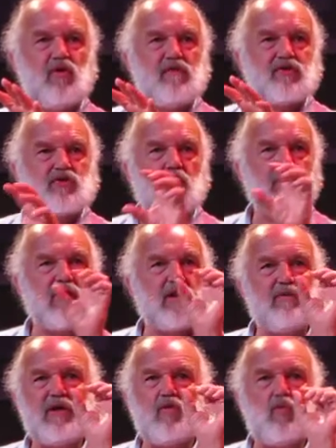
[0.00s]
If it's only going to
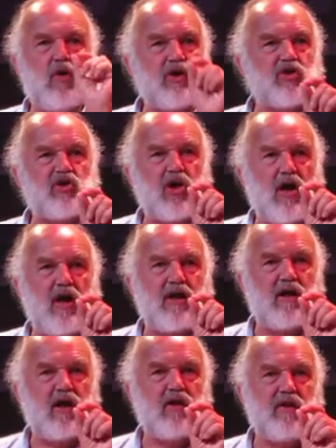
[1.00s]
be in one
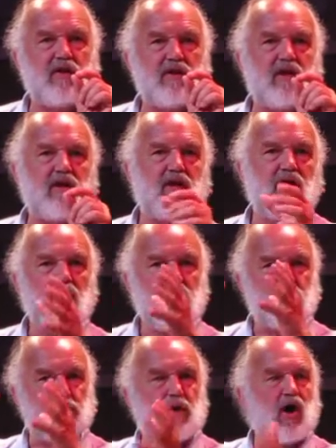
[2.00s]
shot, all of the
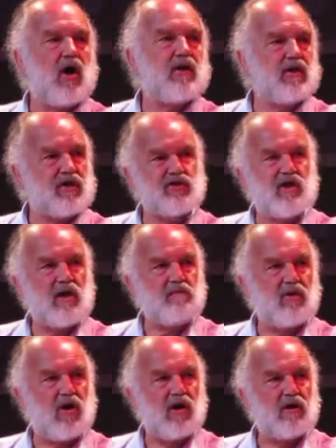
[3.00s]
pod, the
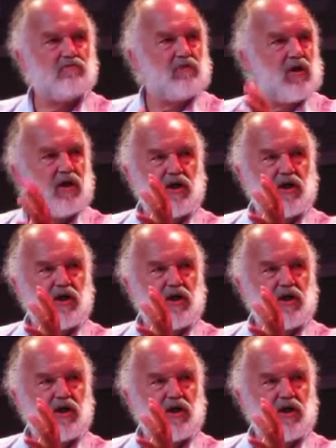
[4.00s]
escape pod,